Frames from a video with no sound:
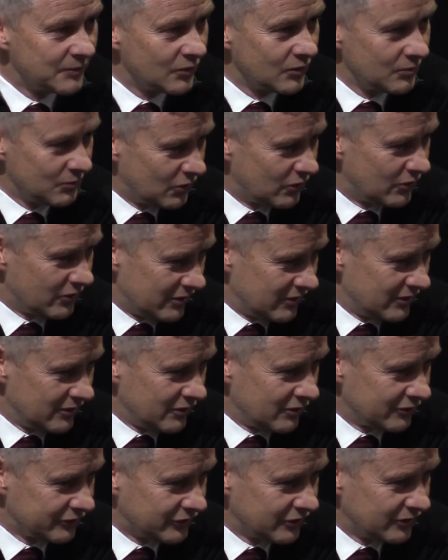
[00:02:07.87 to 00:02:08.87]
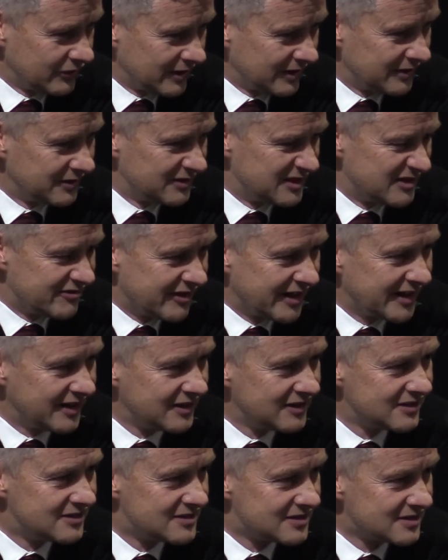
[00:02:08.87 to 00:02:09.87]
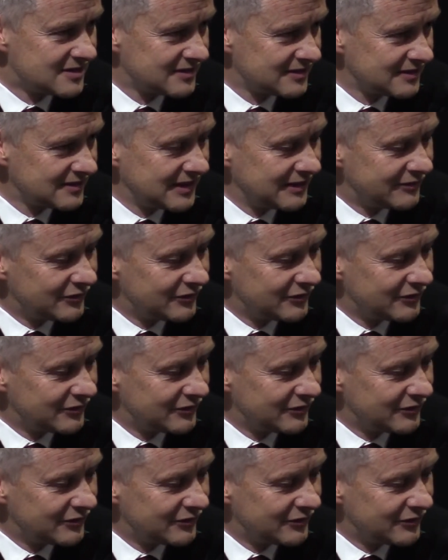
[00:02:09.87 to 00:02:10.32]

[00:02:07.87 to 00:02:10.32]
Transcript: ball more often and defend,